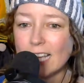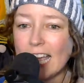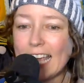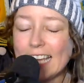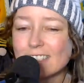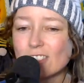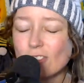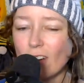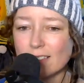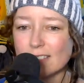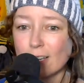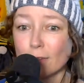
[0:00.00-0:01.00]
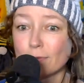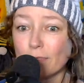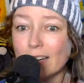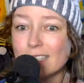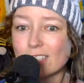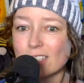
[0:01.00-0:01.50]
It's not
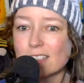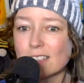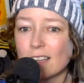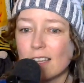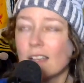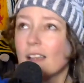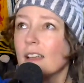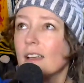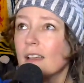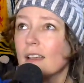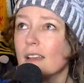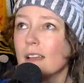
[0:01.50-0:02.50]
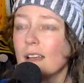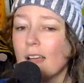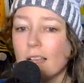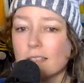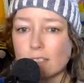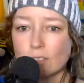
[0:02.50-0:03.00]
self-righteous
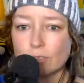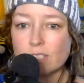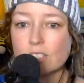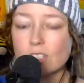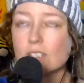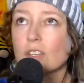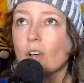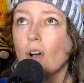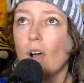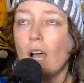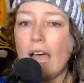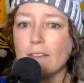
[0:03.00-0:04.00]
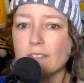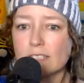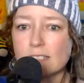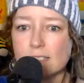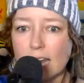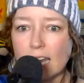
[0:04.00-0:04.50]
as a Christian to have a
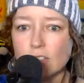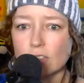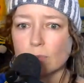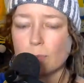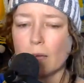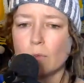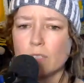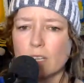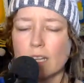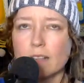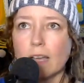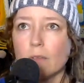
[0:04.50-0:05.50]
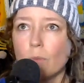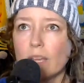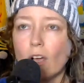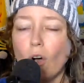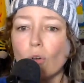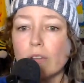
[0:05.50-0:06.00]
standard by that we
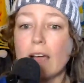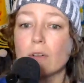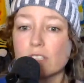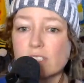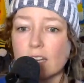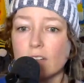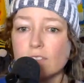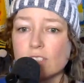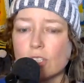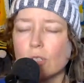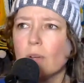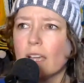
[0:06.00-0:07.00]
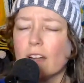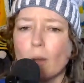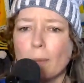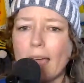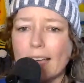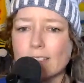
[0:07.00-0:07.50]
hold ourselves to and our
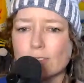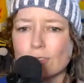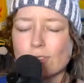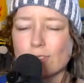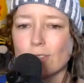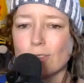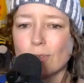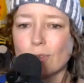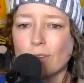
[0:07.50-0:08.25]
pastors to.